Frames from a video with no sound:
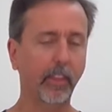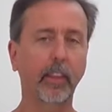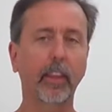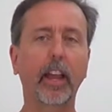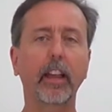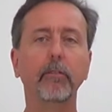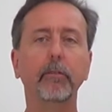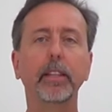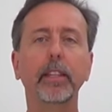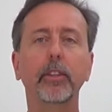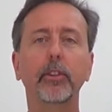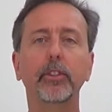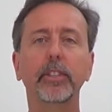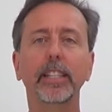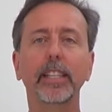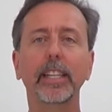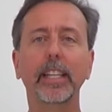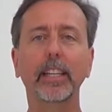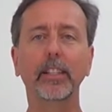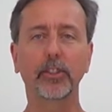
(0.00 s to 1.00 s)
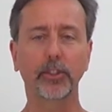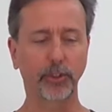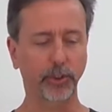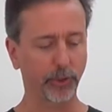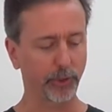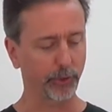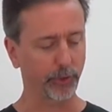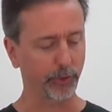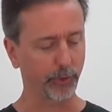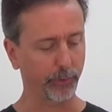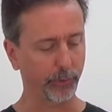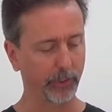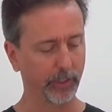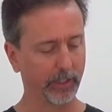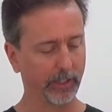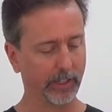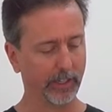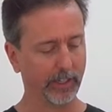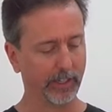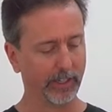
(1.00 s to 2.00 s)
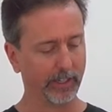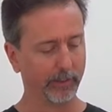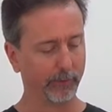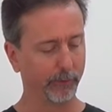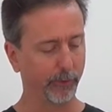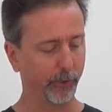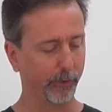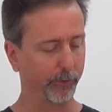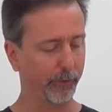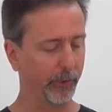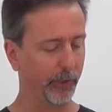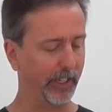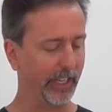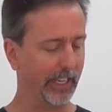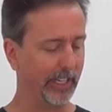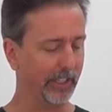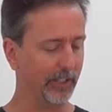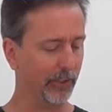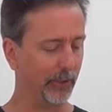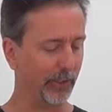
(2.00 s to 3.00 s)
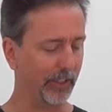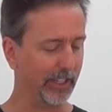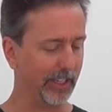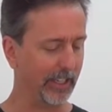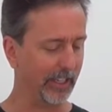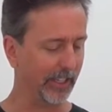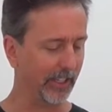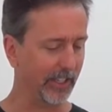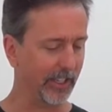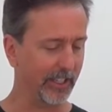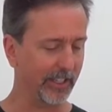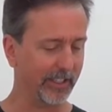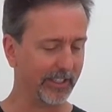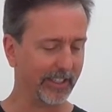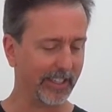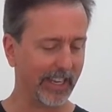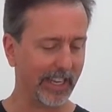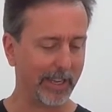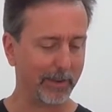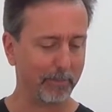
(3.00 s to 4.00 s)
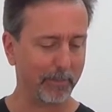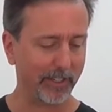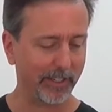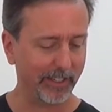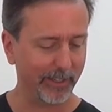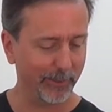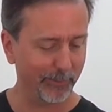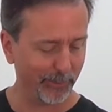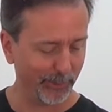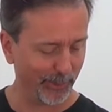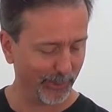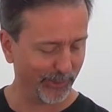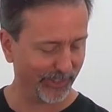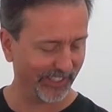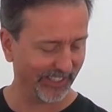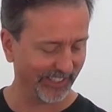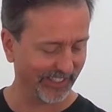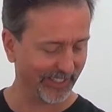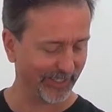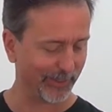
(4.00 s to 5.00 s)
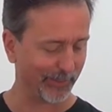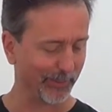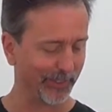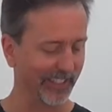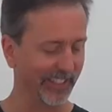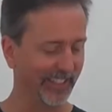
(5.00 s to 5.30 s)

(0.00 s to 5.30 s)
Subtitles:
I've been using the Angel juicer for a few days, so I kind of lost habit of using this one